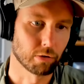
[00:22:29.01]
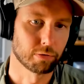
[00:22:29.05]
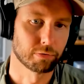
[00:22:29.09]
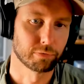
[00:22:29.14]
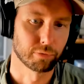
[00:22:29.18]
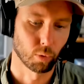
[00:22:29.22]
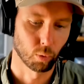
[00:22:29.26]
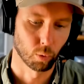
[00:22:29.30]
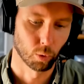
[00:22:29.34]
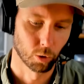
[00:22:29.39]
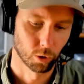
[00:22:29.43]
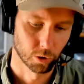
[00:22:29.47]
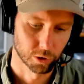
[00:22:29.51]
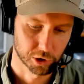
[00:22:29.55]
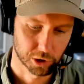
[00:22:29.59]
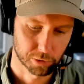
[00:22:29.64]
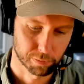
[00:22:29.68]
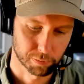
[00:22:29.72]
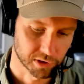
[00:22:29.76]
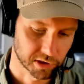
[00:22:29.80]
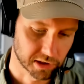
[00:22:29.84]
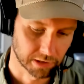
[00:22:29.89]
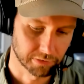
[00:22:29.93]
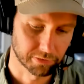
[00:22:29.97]
for
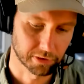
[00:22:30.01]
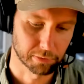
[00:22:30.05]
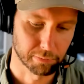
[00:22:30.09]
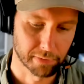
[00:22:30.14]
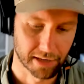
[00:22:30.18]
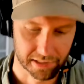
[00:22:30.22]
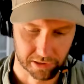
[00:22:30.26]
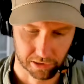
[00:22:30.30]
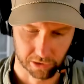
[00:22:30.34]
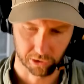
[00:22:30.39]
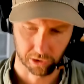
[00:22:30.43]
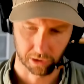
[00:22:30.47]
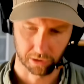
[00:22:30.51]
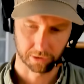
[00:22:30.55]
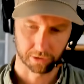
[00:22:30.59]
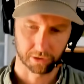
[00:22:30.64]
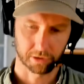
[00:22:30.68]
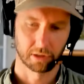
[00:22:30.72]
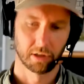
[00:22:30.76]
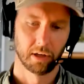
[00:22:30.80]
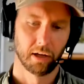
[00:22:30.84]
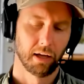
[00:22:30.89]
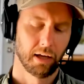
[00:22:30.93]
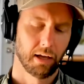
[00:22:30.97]
specific
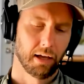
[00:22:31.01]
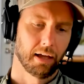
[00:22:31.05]
messages.